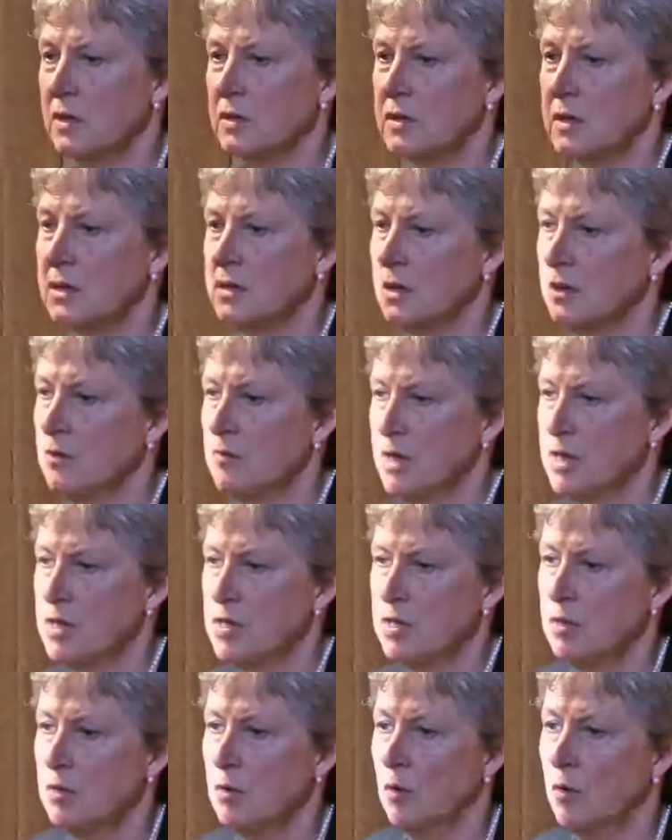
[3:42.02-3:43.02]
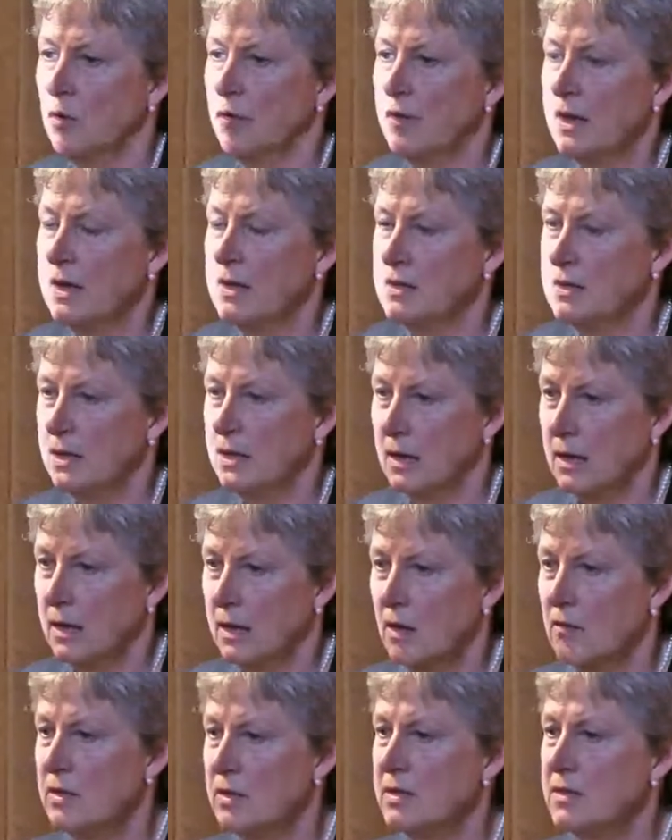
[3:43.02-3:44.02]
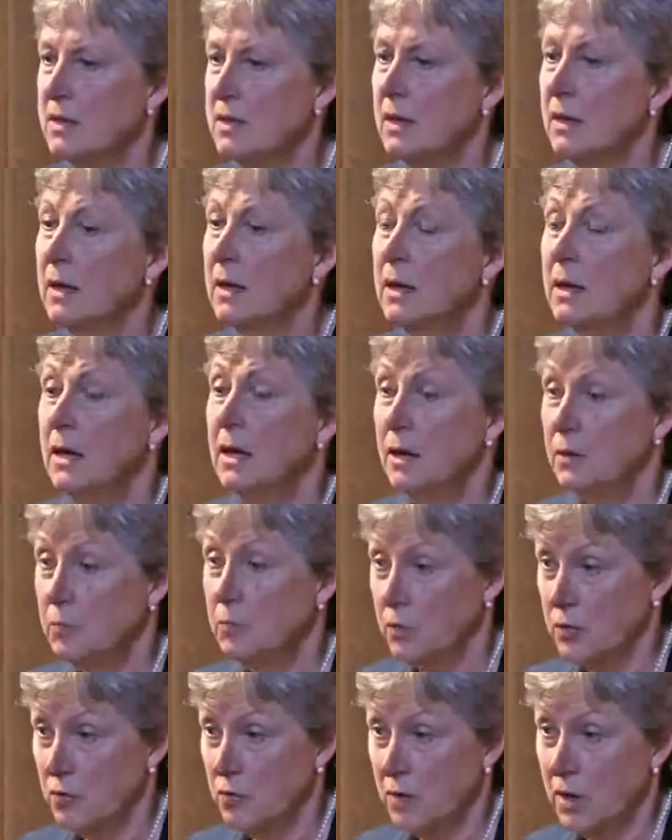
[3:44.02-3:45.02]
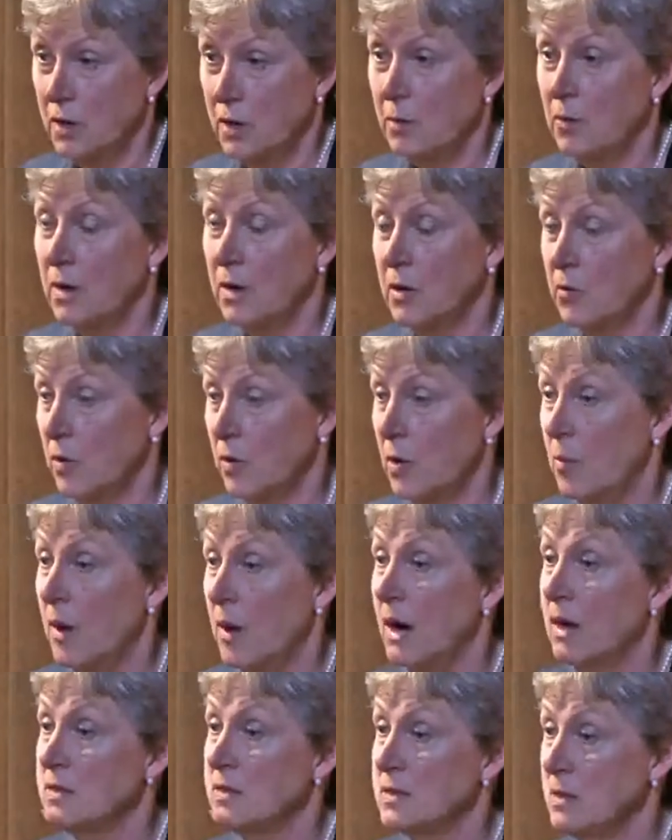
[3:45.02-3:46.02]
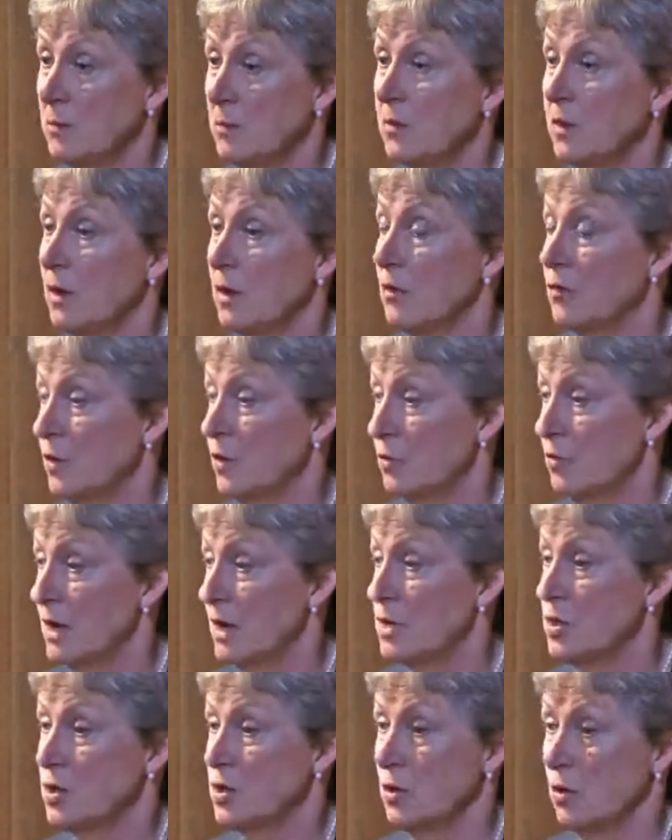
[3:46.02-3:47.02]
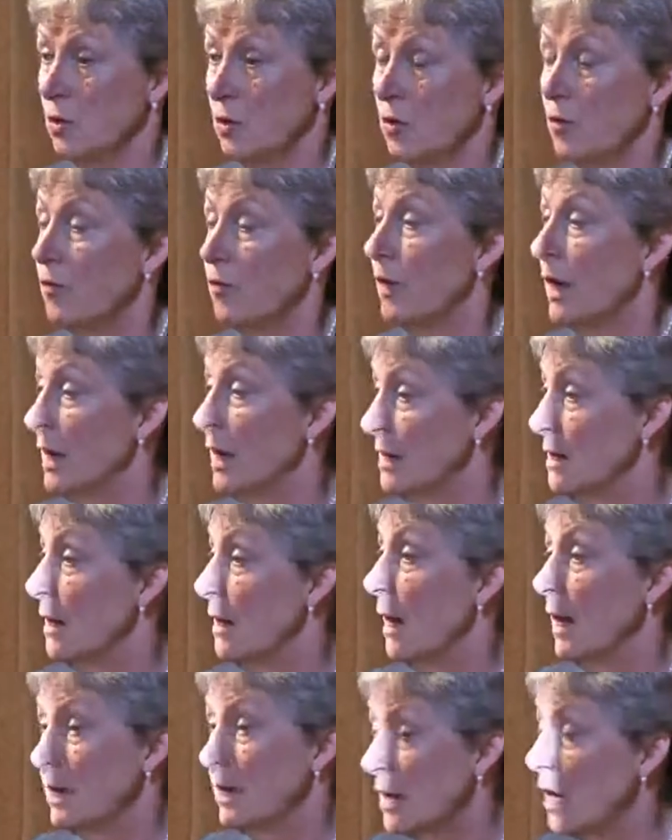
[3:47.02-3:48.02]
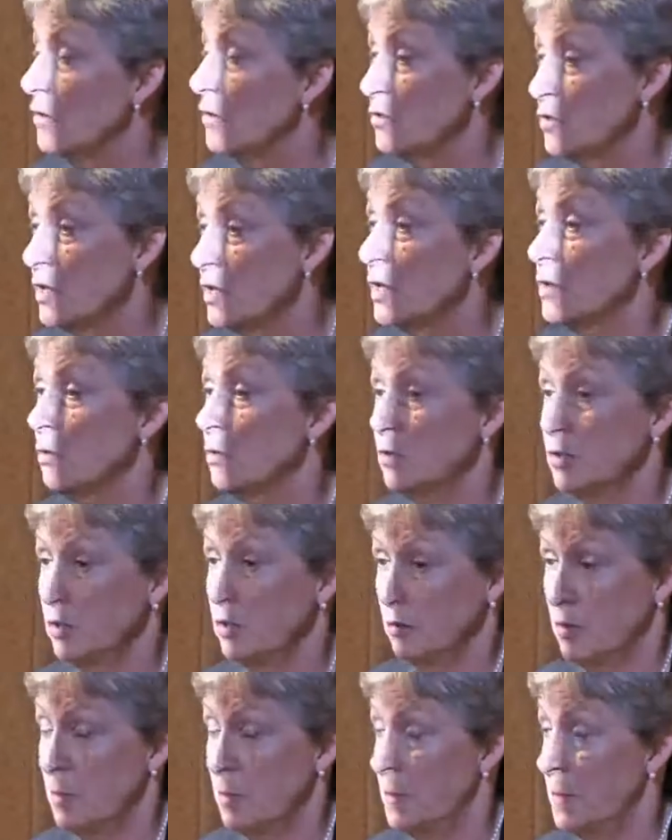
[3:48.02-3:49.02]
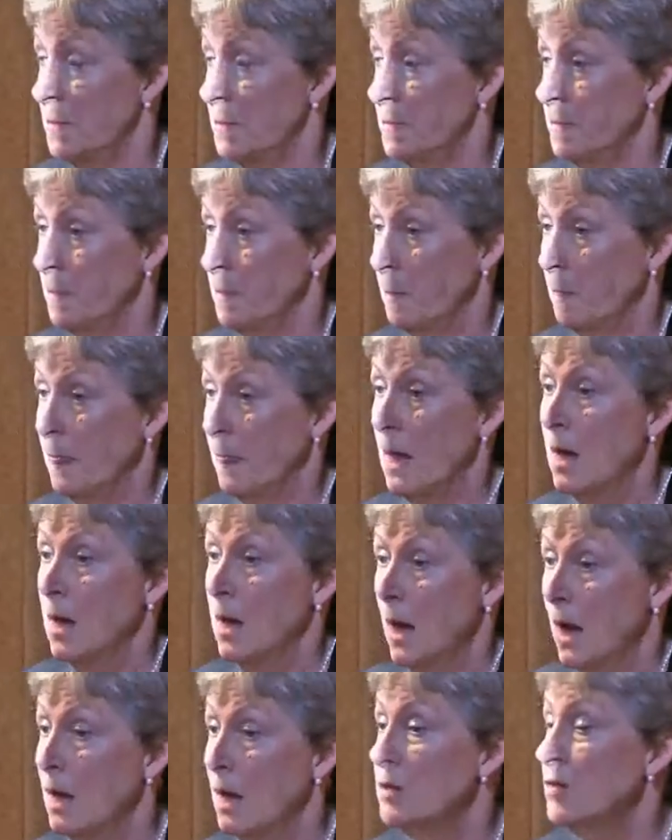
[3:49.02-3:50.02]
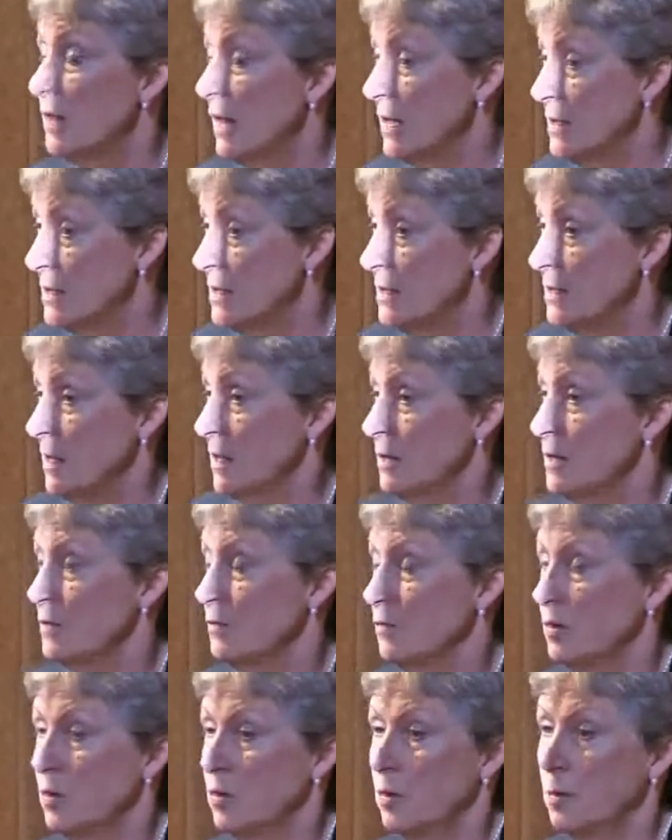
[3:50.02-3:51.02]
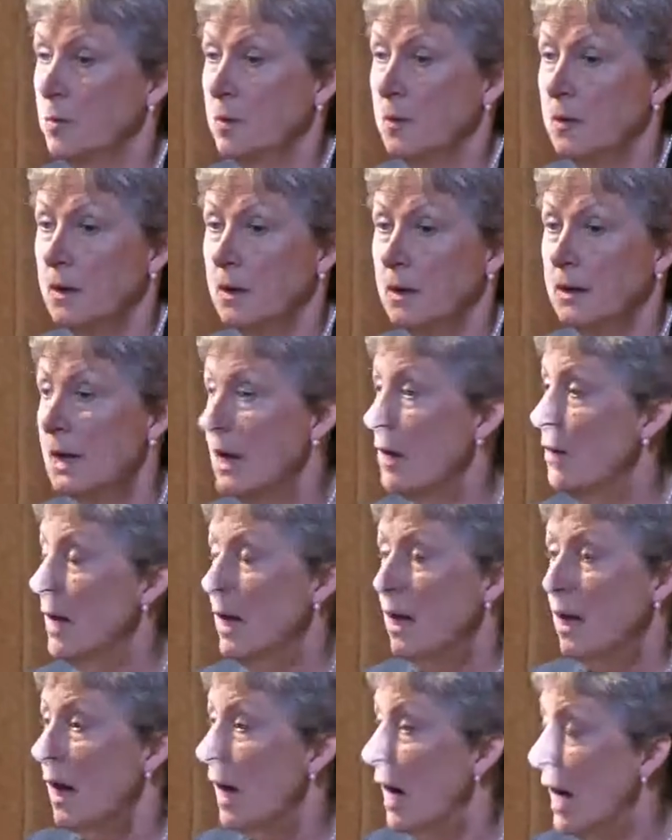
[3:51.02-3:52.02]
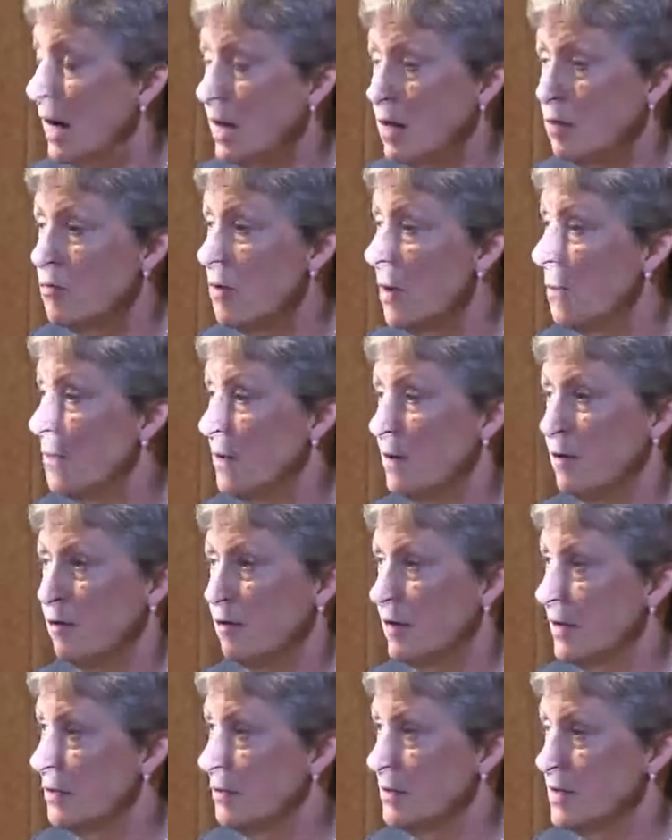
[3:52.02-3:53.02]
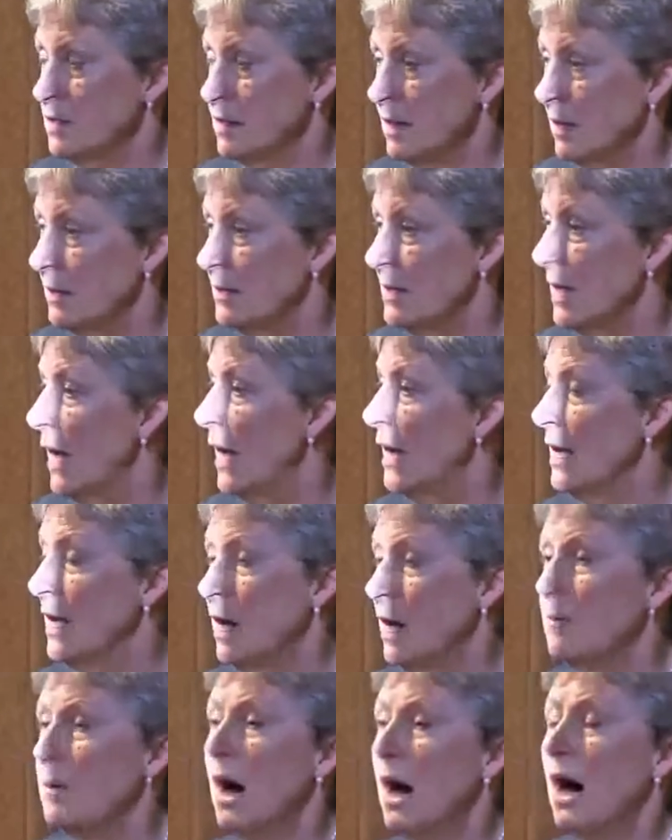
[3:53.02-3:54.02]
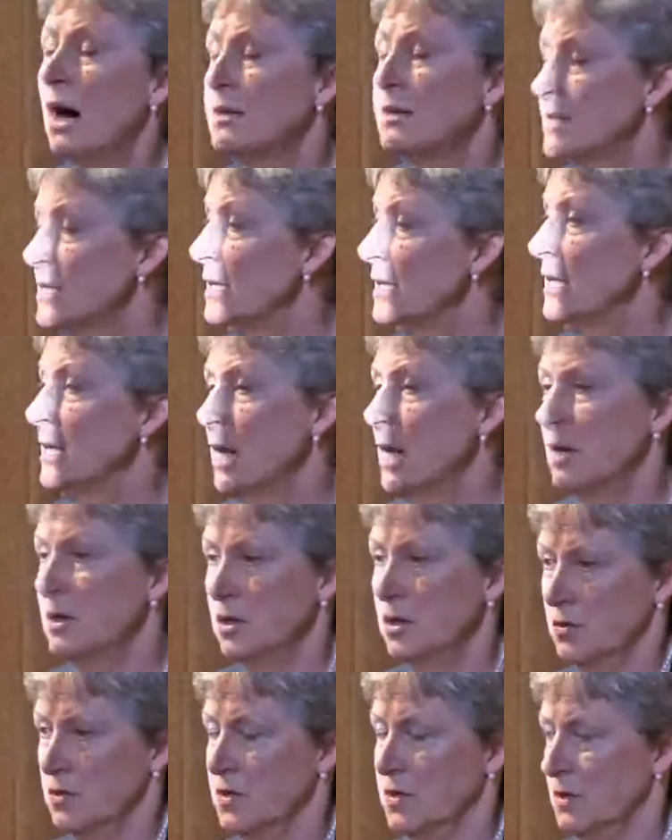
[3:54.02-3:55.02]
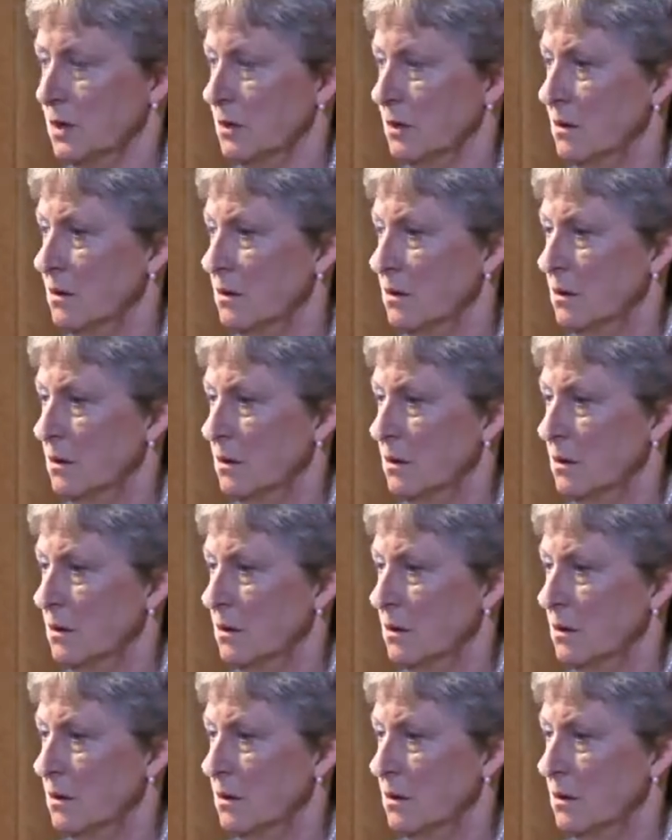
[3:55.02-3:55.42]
things as a creation of a single currency. It would require something of a creation of a country called Europe, a United States of Europe. Now, I grew up in a federal state. I am utterly agnostic